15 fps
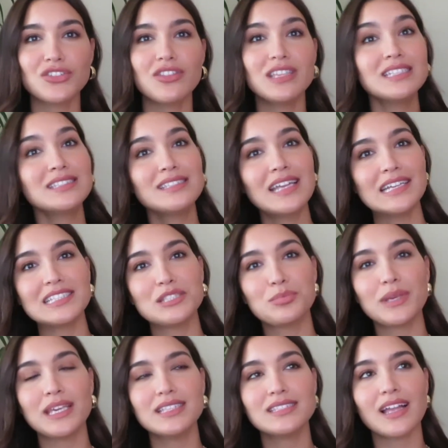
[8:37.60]
so this next
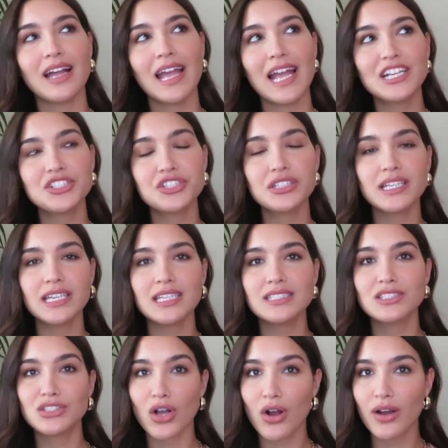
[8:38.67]
piece, I
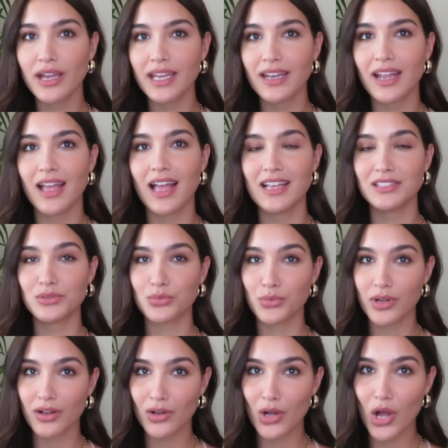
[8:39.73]
actually saw it as
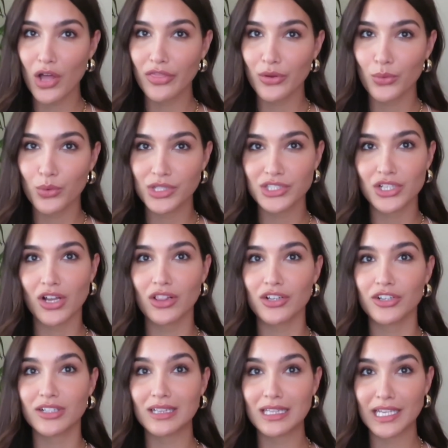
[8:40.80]
well on the
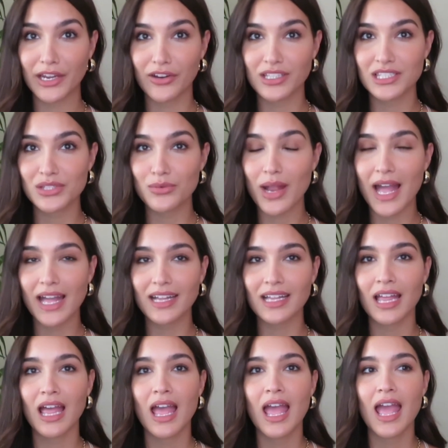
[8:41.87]
$1 clearance
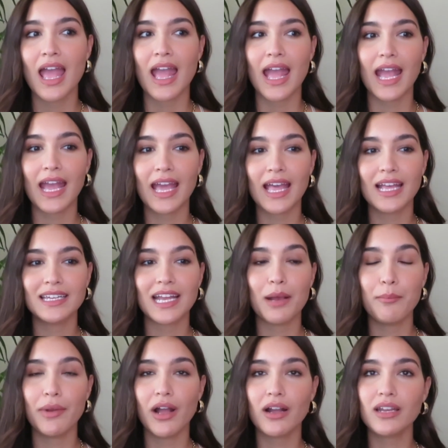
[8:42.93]
rack. And
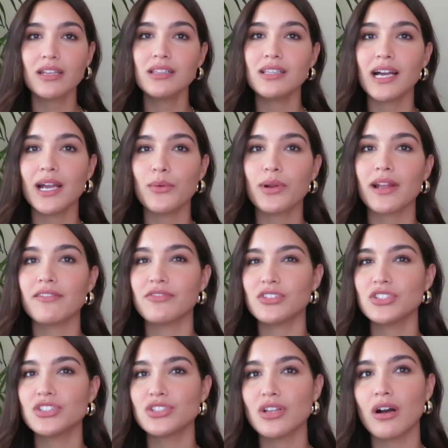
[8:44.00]
I'm not gonna lie, when I
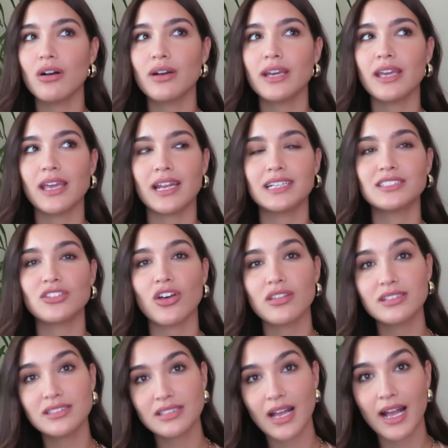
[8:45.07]
first saw it and I saw
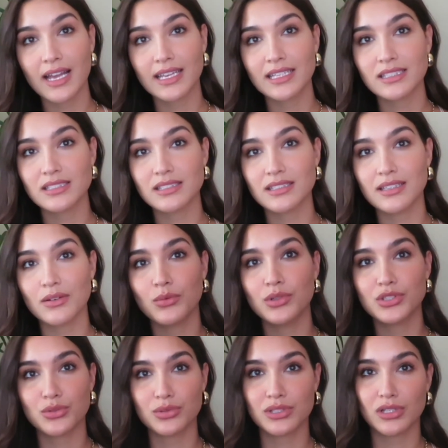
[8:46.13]
the size,
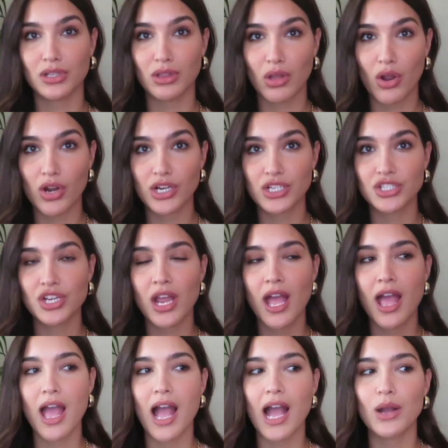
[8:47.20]
which was a large,
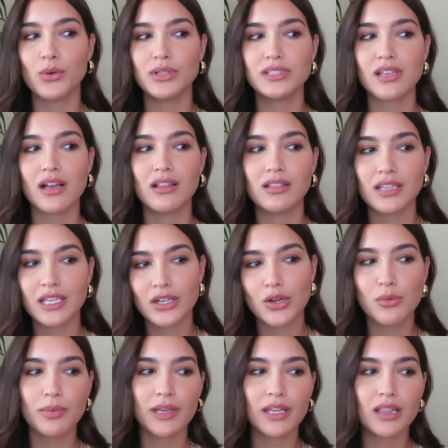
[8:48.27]
I was a
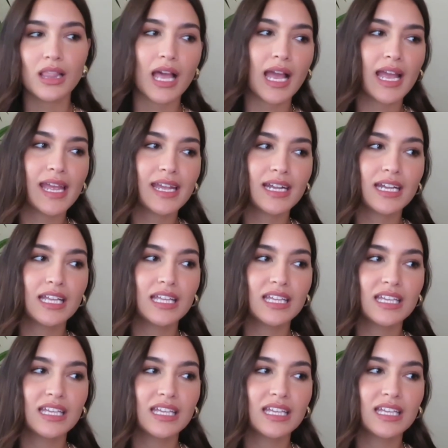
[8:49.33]
little bit like,